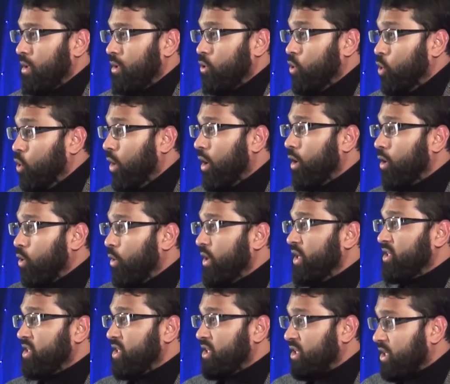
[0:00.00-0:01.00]
You are
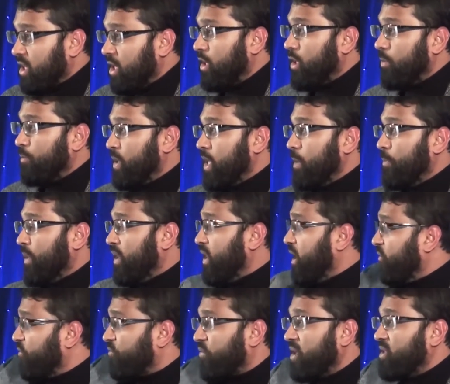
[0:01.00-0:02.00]
going to kill people
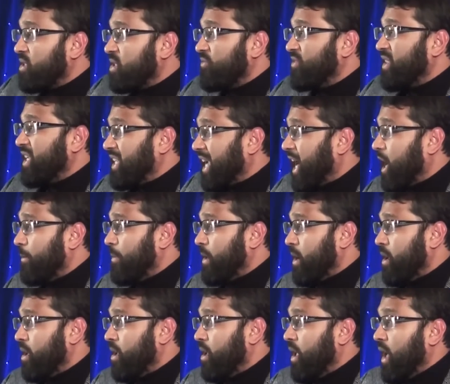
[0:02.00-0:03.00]
in front of the
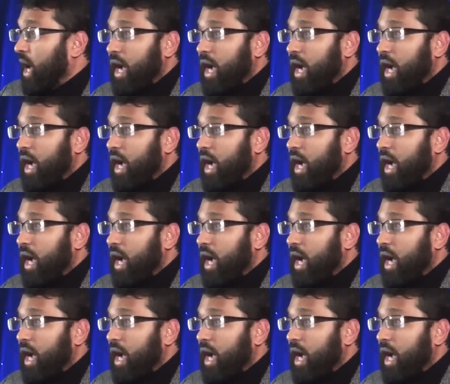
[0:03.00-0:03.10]
Kaaba.